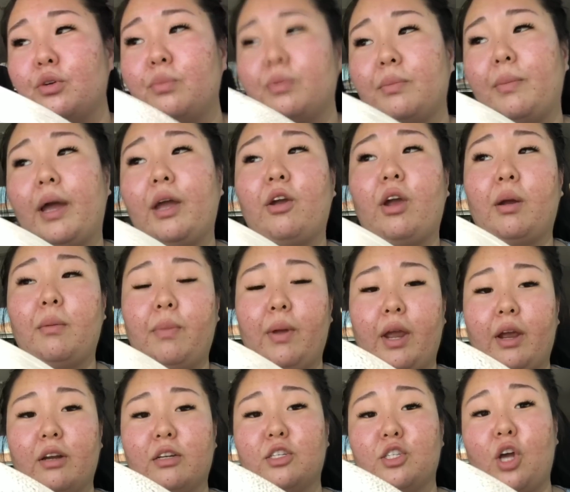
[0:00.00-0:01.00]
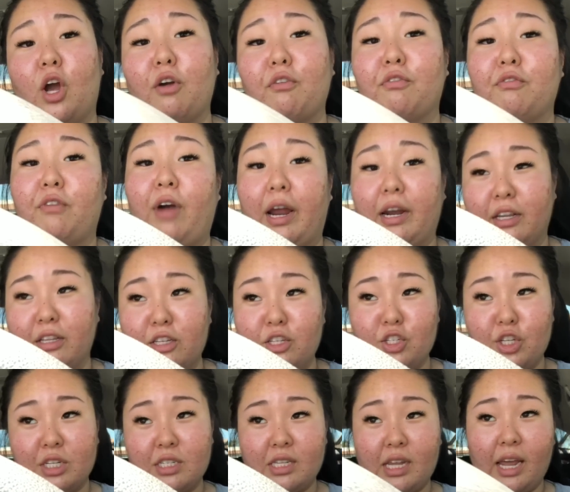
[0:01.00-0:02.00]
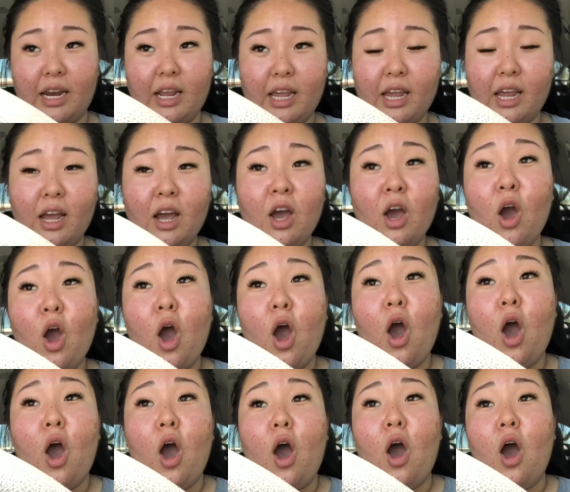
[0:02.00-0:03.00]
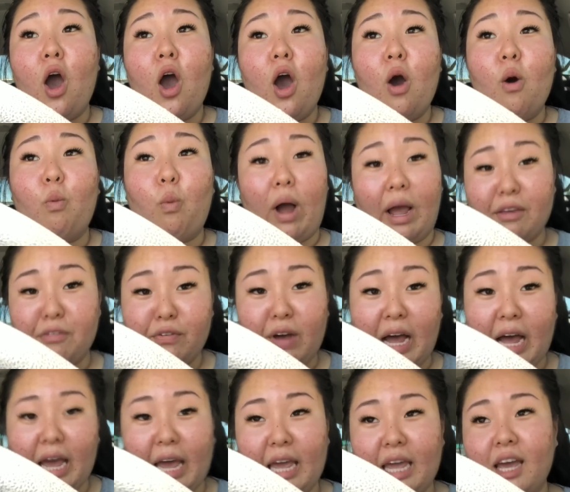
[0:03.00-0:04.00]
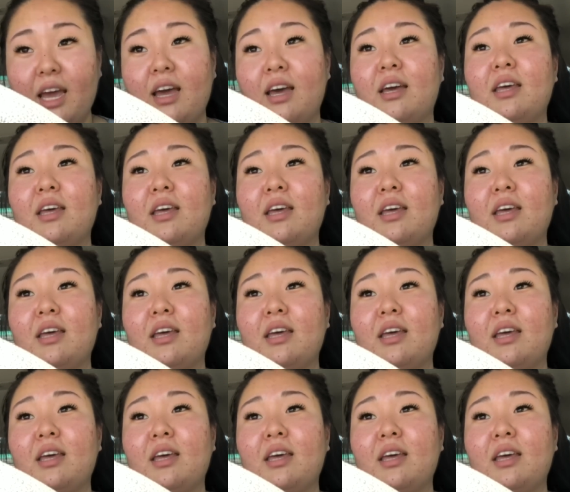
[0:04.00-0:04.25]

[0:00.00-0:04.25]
but my grandparents are finally just getting Wi-Fi.